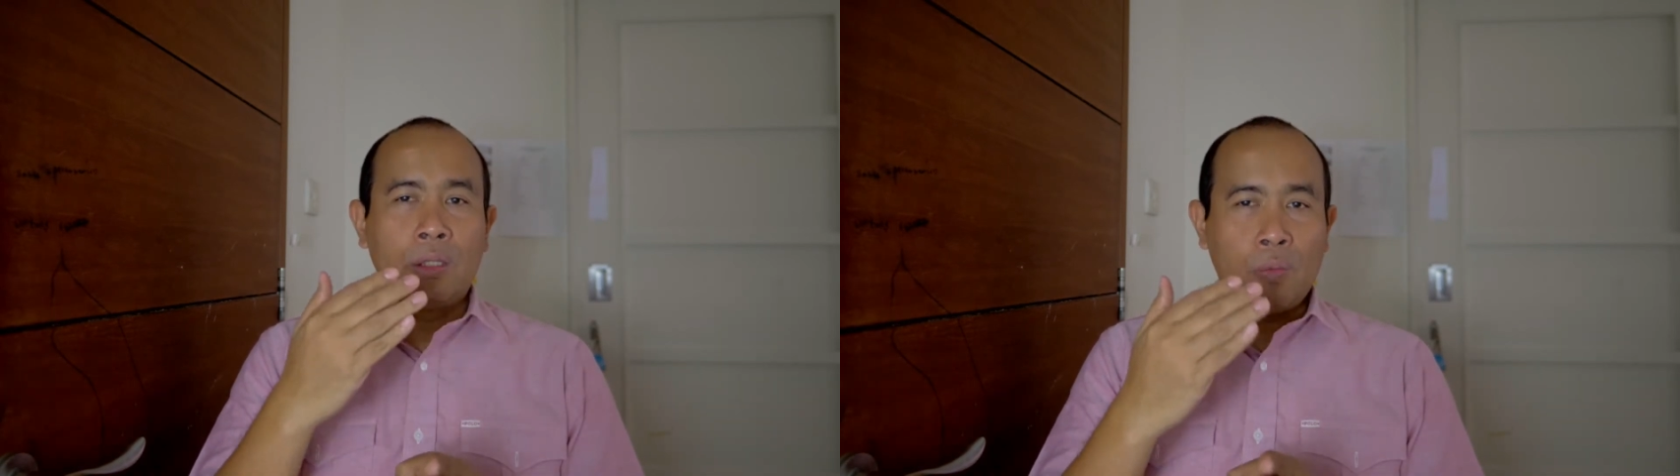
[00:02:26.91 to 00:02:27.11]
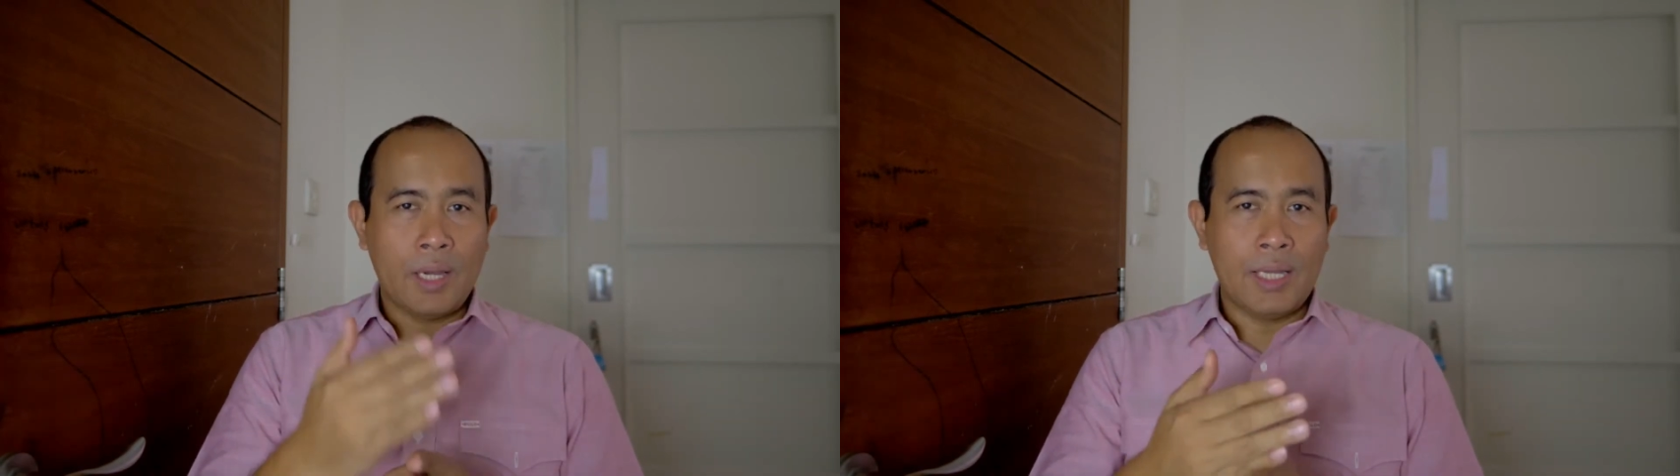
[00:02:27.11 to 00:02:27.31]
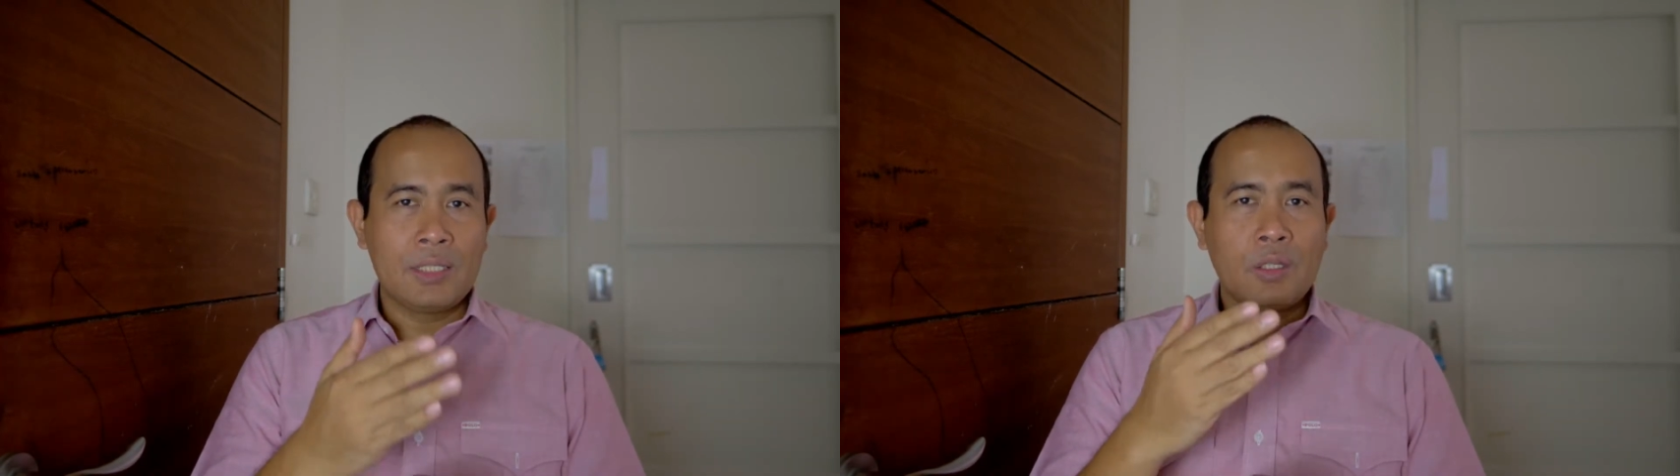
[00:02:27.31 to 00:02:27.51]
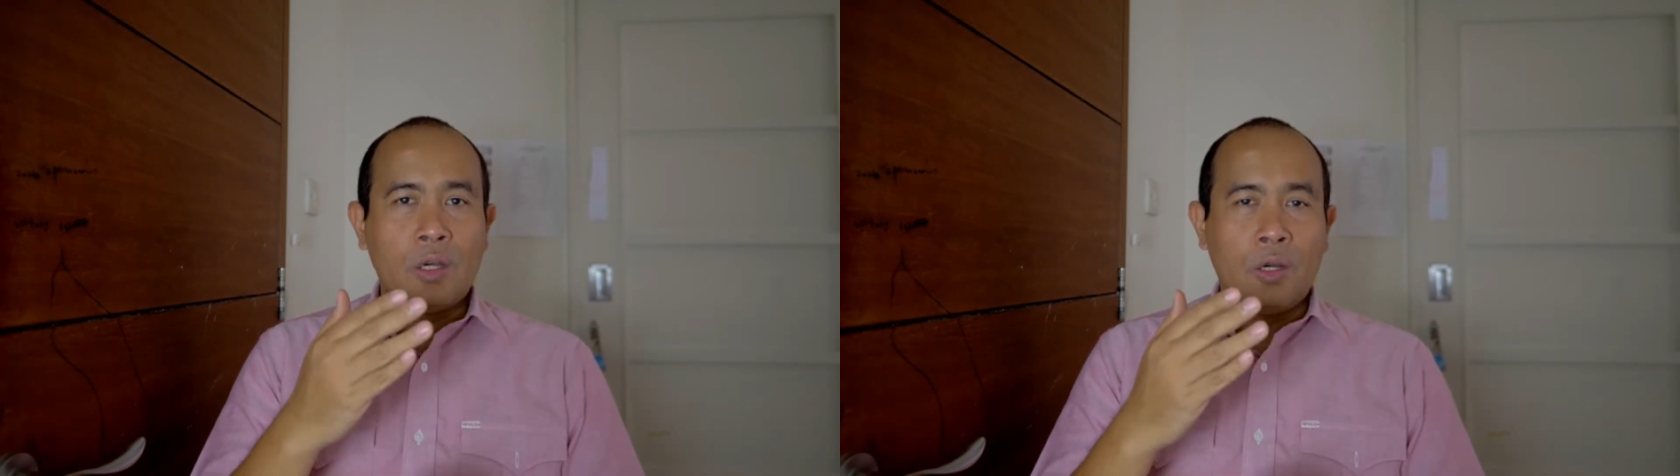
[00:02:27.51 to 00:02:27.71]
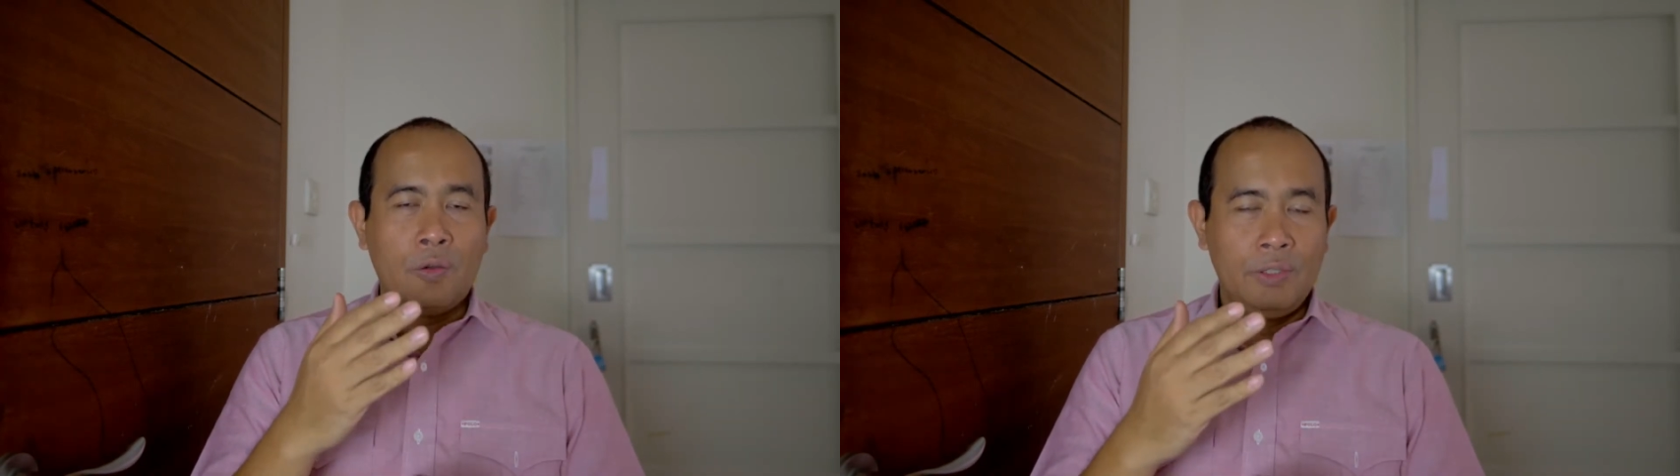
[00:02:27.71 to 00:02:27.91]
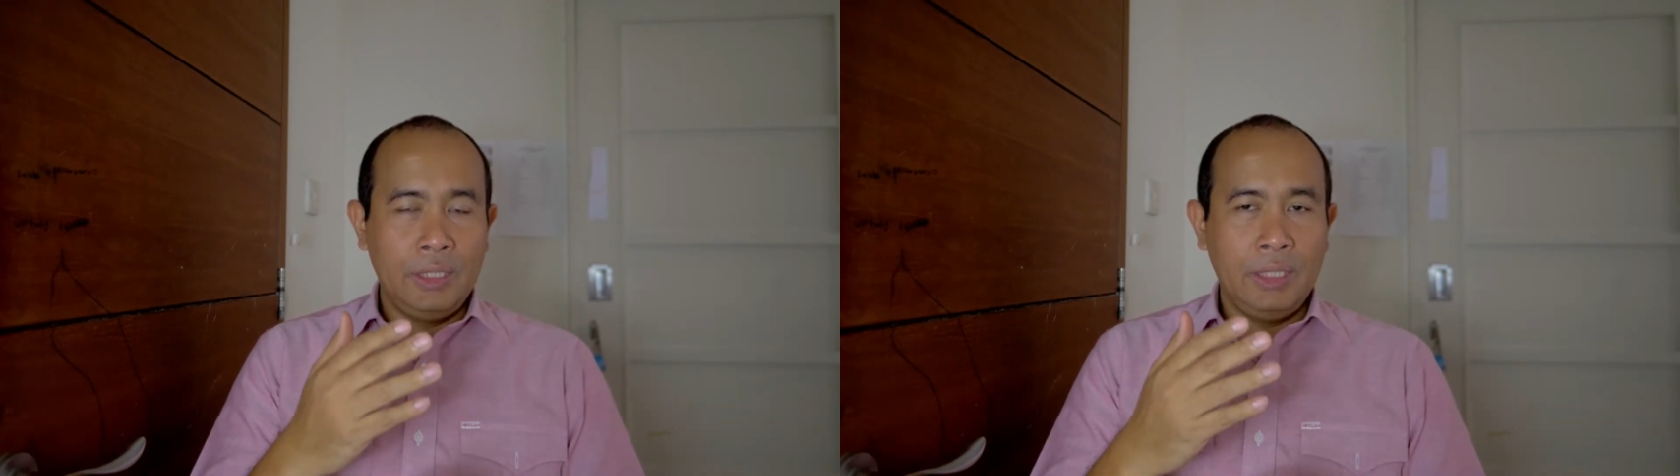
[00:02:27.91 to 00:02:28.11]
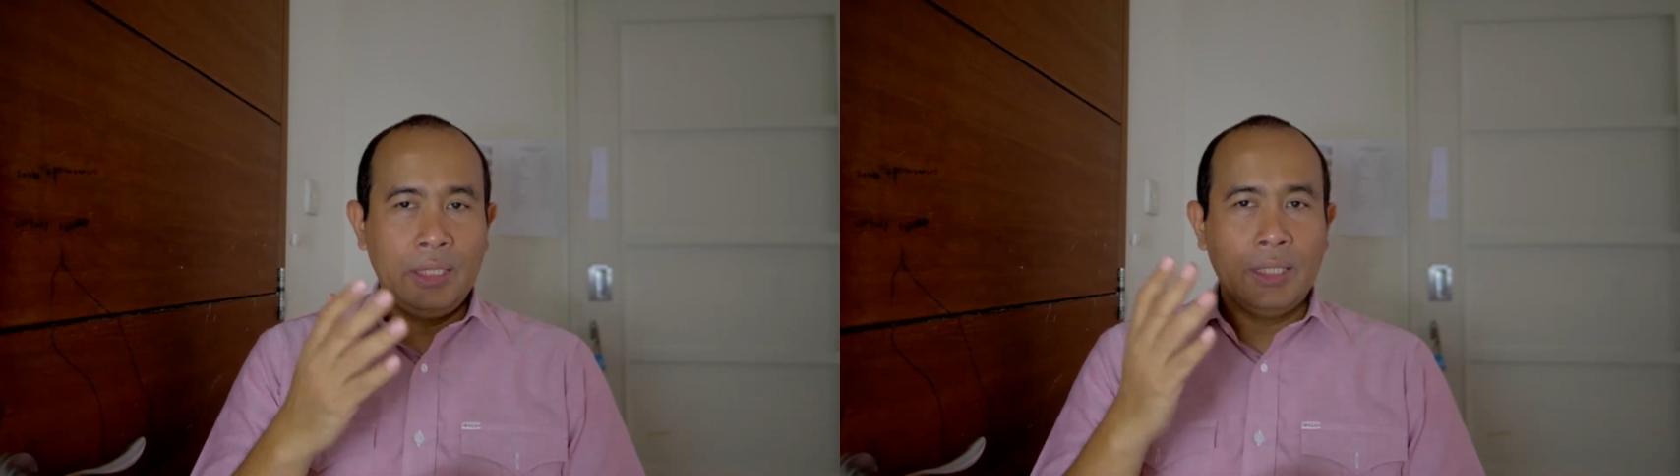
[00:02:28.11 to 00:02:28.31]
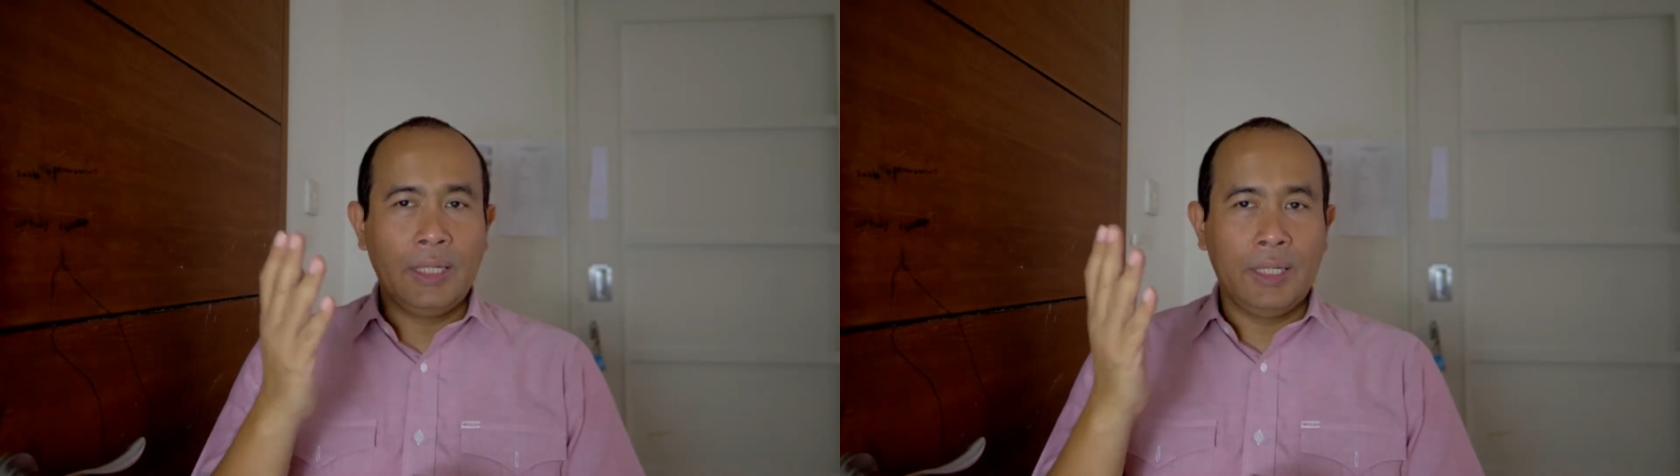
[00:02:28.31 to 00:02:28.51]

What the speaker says: twice of the